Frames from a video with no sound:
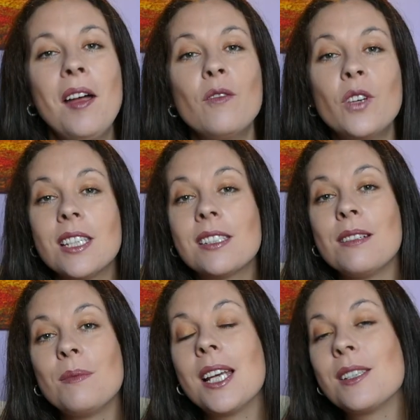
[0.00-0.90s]
First
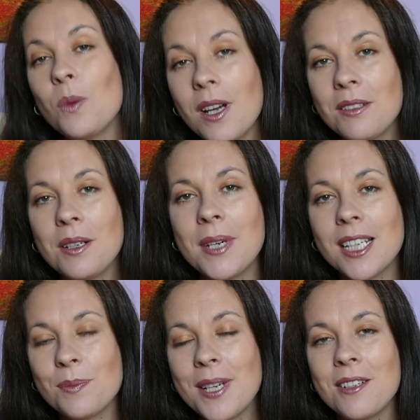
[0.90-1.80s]
up, let's welcome
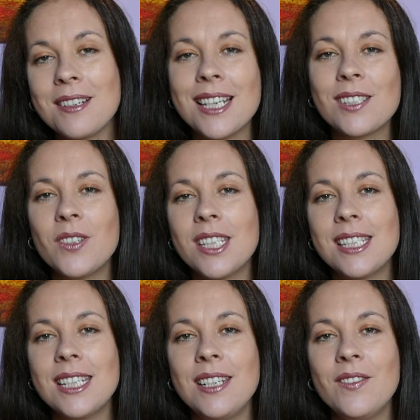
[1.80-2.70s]
our special guest for
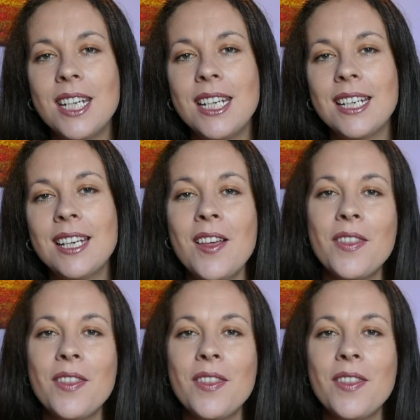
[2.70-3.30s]
this evening,